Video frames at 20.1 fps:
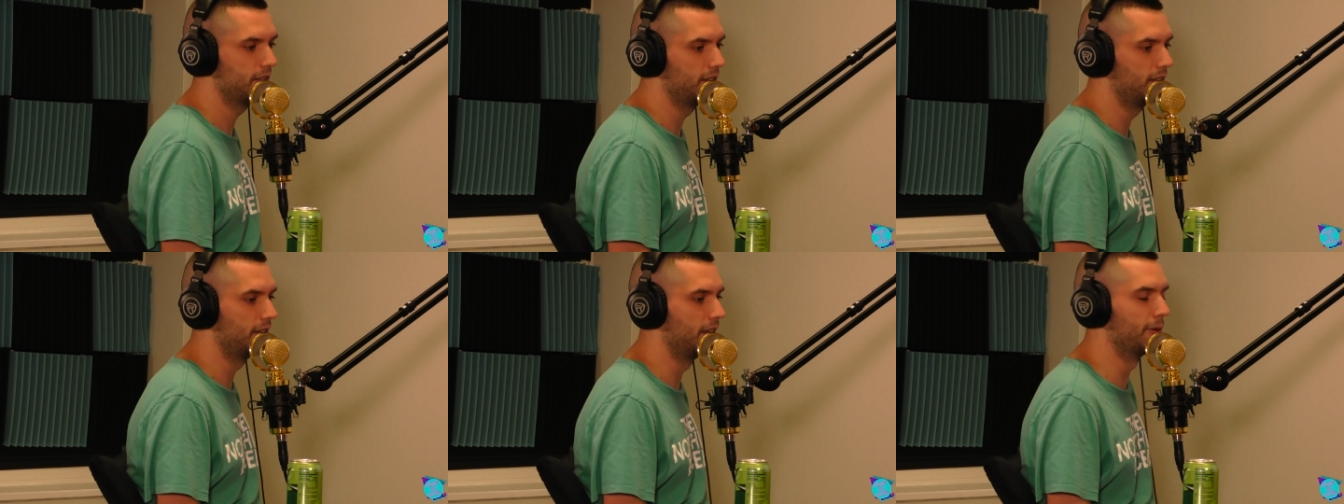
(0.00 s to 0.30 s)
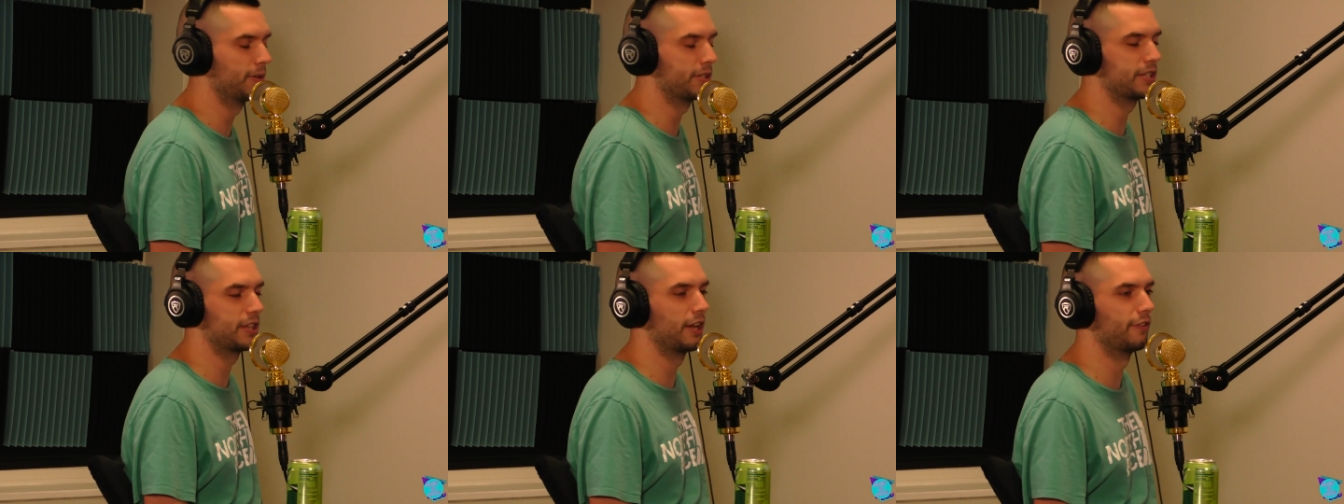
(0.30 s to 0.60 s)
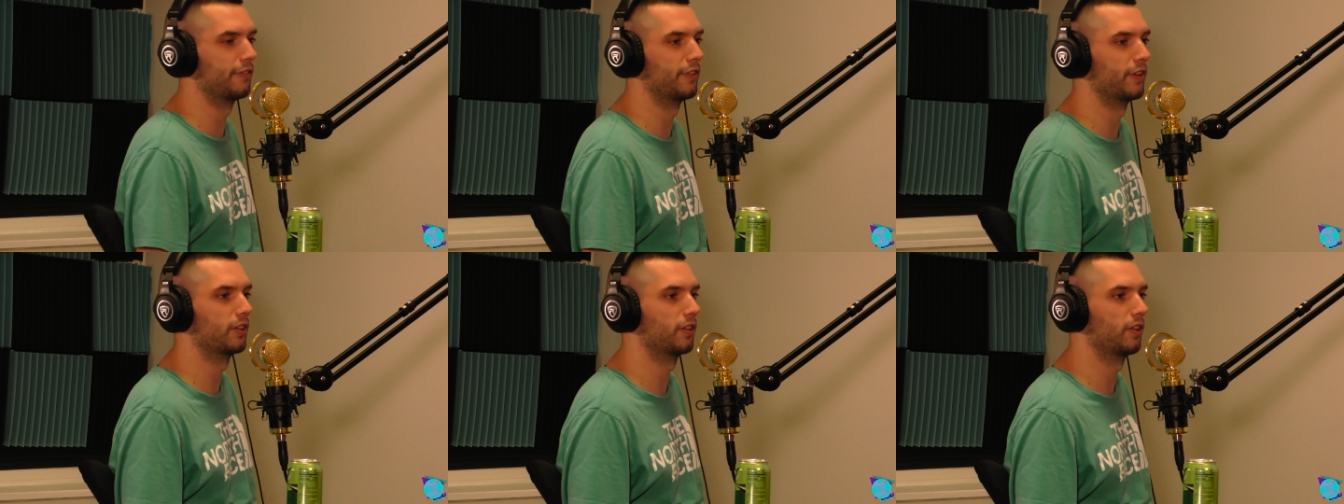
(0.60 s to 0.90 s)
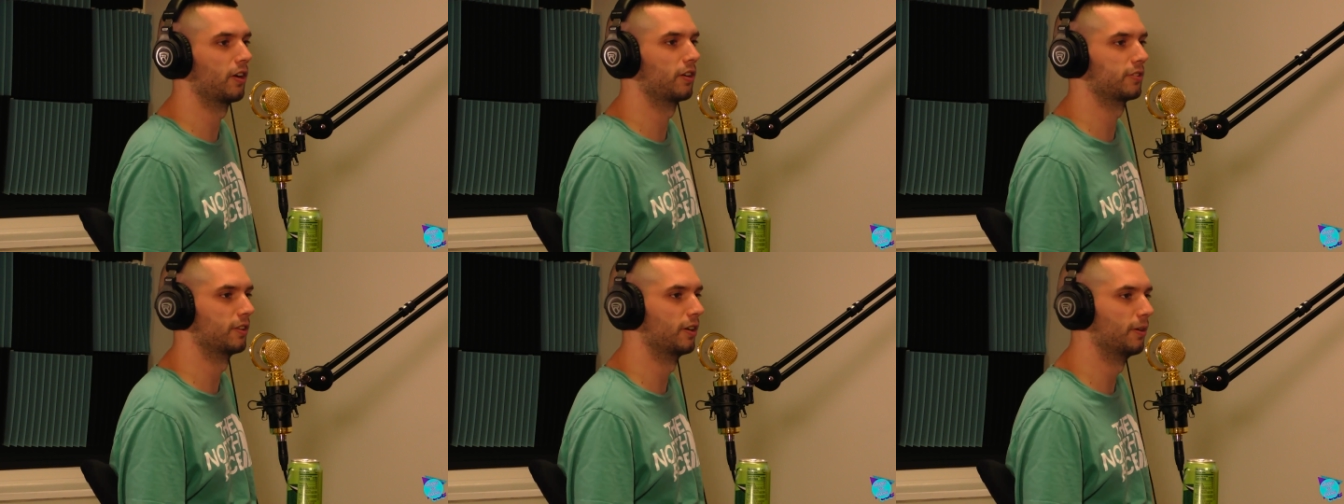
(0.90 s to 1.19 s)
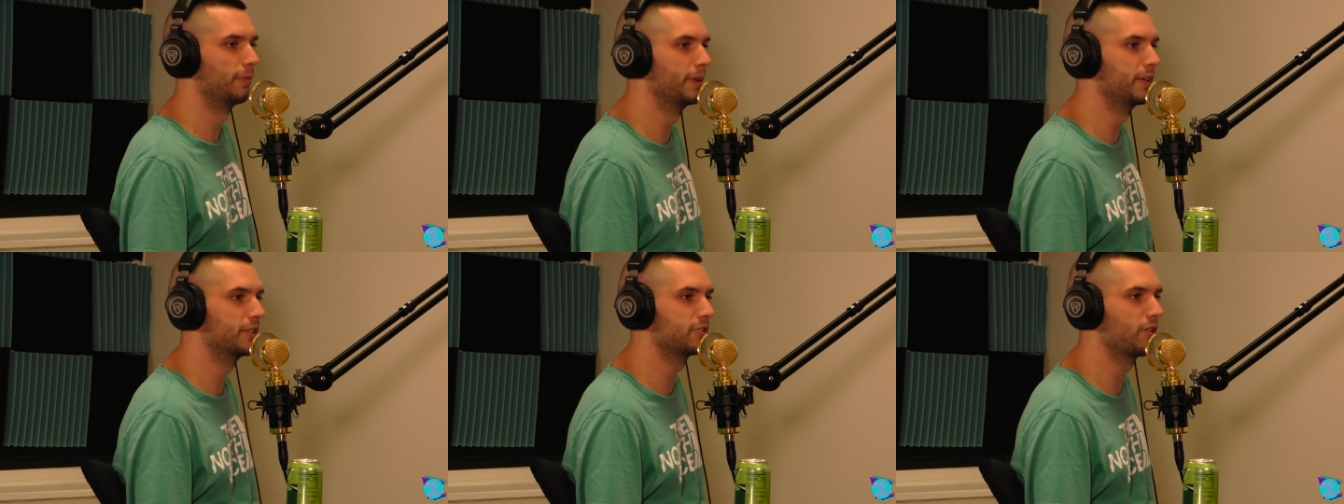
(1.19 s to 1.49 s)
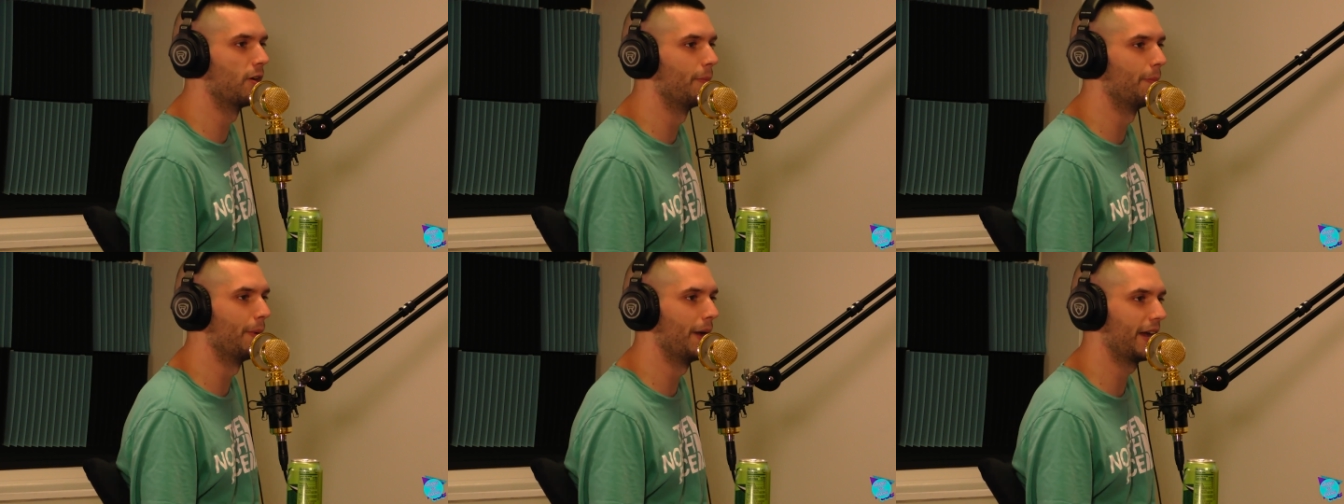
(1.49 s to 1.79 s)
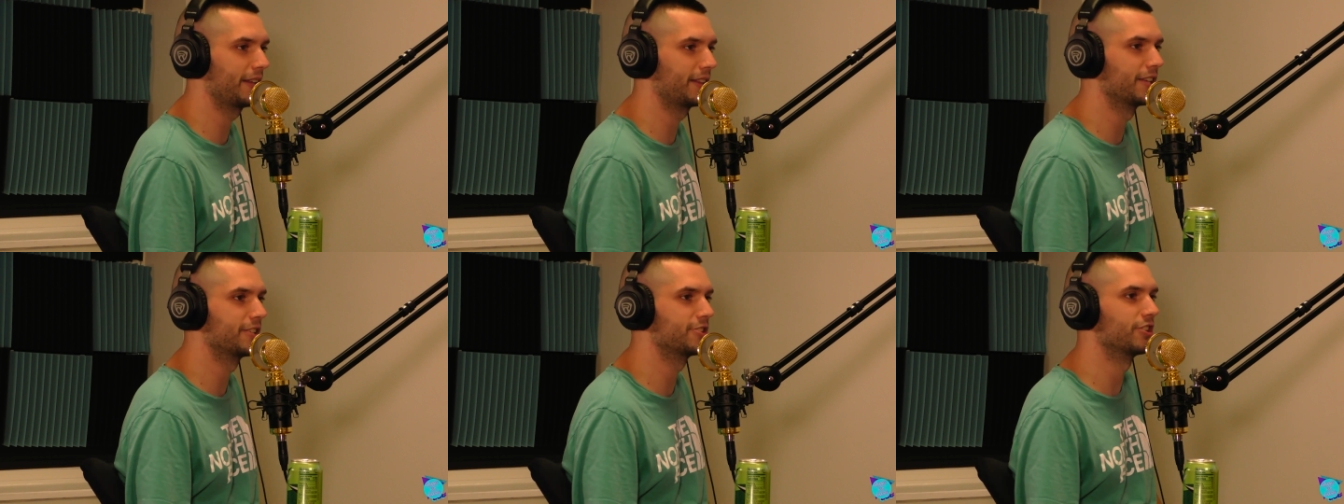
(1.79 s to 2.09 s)
he wasn't there very long though but he's going
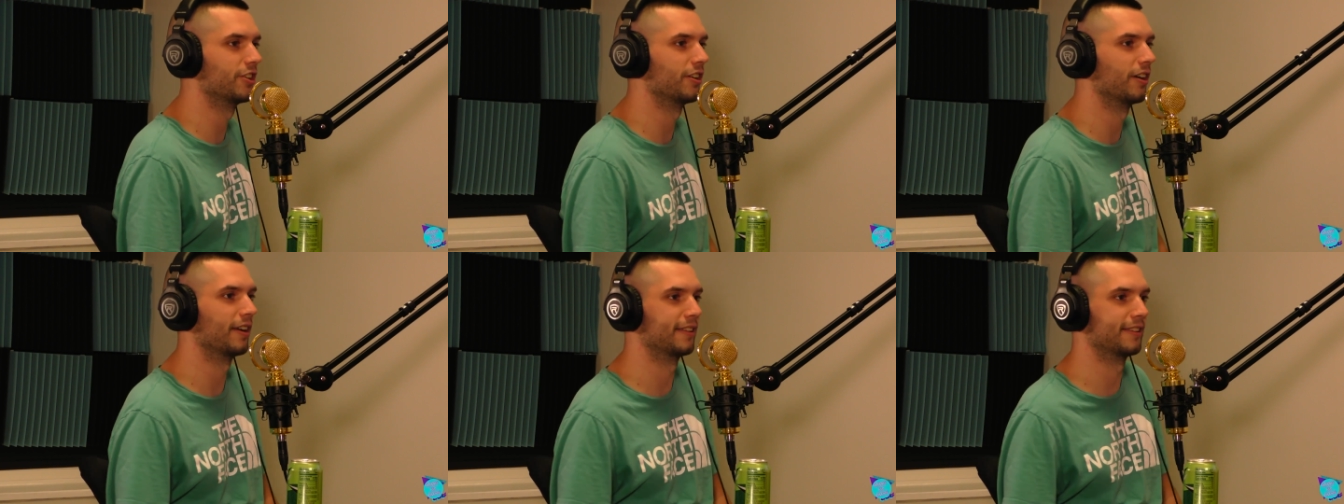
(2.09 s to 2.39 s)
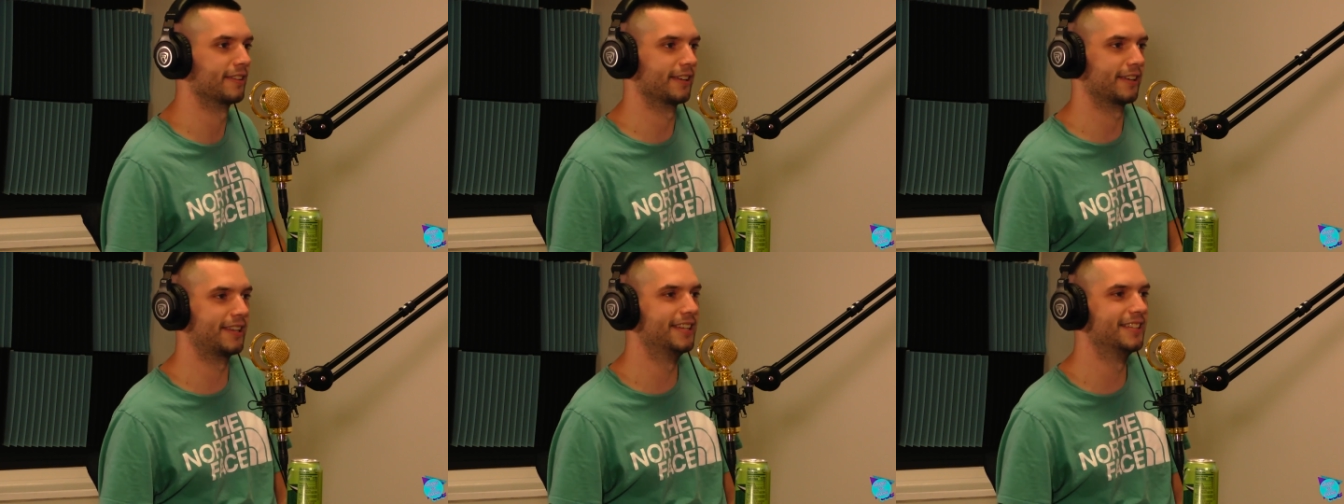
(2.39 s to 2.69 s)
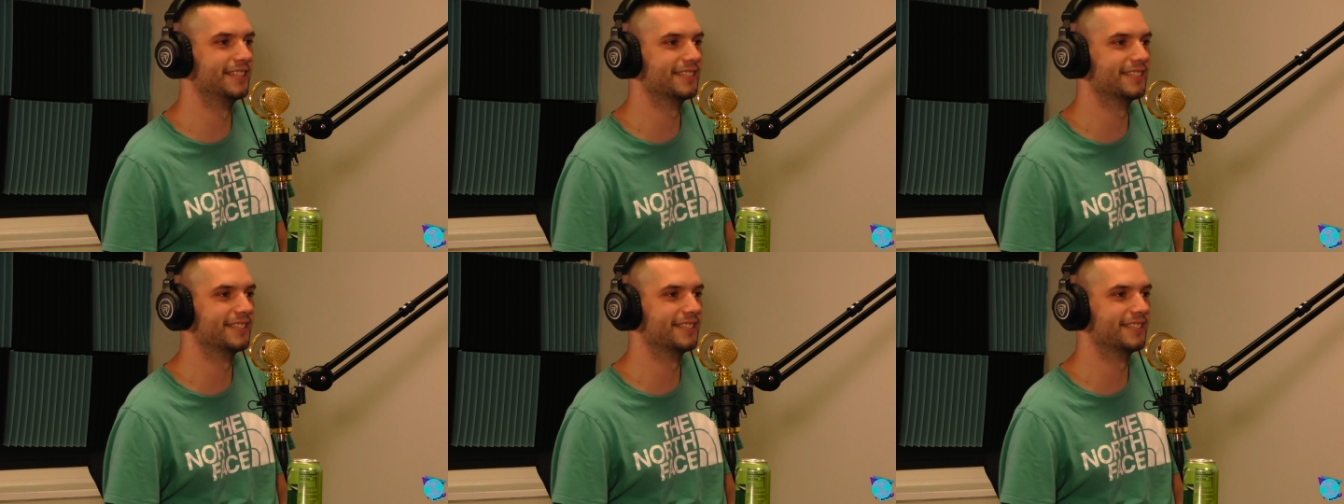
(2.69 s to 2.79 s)
back this year I think is he, he?